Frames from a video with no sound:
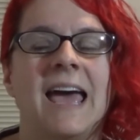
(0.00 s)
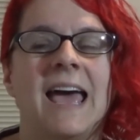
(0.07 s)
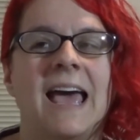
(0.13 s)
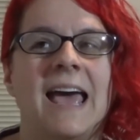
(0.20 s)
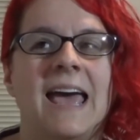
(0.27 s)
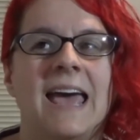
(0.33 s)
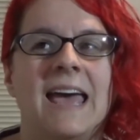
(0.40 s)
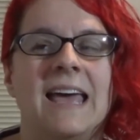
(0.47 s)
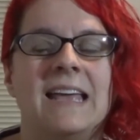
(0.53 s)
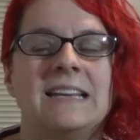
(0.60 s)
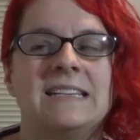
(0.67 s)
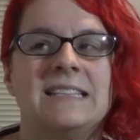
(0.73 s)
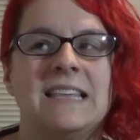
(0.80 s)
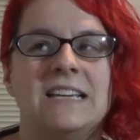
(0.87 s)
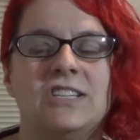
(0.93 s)

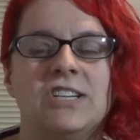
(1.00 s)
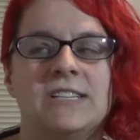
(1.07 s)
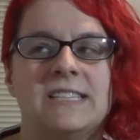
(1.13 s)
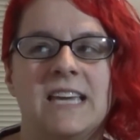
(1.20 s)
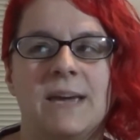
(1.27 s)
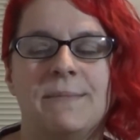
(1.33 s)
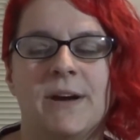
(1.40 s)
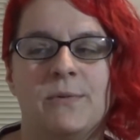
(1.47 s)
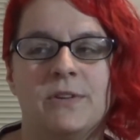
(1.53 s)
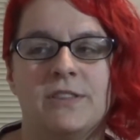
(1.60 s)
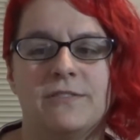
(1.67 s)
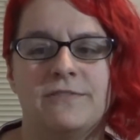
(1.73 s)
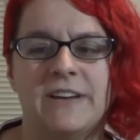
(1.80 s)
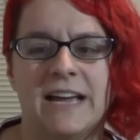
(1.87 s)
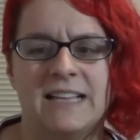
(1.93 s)
and they just came out with
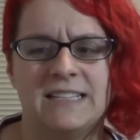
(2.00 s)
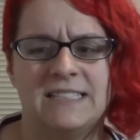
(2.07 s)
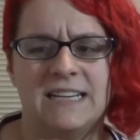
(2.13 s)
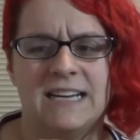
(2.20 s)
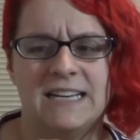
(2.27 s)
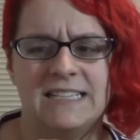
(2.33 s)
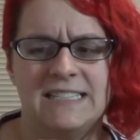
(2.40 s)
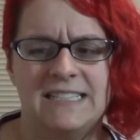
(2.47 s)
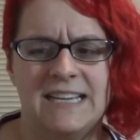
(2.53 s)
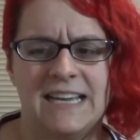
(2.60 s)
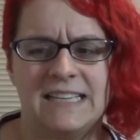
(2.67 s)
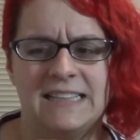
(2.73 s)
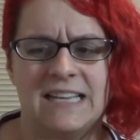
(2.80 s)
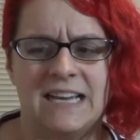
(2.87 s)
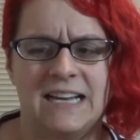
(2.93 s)
their Valentine's
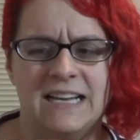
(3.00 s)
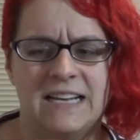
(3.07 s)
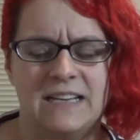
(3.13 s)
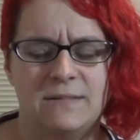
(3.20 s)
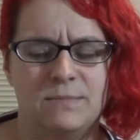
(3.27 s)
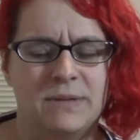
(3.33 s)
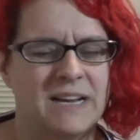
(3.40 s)
Day line,